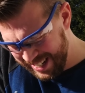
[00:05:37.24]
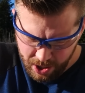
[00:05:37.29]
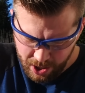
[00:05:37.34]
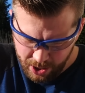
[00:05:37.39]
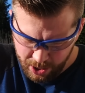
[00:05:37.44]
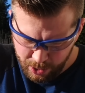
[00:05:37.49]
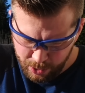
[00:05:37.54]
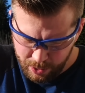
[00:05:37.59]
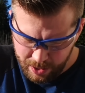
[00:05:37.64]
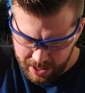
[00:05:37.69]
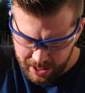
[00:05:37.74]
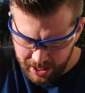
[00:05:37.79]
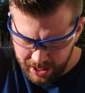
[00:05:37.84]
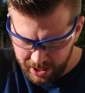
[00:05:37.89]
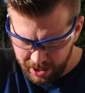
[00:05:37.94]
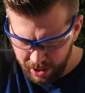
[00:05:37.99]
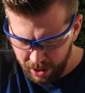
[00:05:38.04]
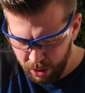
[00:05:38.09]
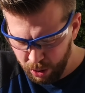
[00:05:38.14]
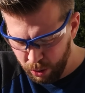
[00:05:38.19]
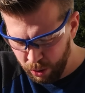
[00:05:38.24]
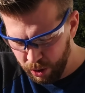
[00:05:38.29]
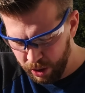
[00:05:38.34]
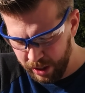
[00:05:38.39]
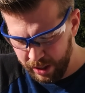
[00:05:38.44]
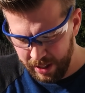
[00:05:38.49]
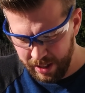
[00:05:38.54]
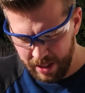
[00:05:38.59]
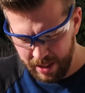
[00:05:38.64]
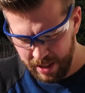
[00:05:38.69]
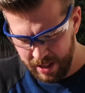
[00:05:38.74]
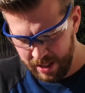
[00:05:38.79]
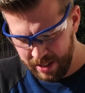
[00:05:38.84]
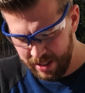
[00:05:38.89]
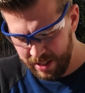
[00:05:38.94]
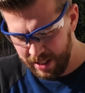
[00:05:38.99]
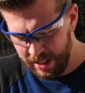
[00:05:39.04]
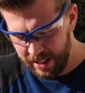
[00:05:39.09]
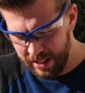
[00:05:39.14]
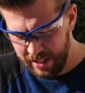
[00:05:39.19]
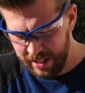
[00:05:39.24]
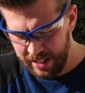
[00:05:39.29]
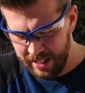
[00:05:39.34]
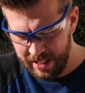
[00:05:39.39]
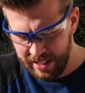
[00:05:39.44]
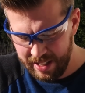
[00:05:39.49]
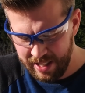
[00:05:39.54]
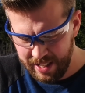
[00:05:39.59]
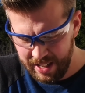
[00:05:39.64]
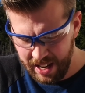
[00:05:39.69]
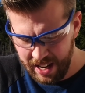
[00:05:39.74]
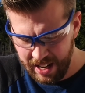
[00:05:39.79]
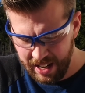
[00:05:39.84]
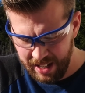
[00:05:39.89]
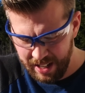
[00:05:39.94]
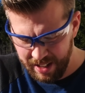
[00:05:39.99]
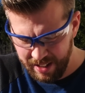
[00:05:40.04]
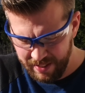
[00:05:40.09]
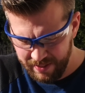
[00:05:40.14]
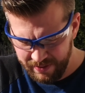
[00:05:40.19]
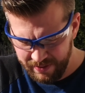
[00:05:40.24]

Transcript: Oh dear lord, this is insane.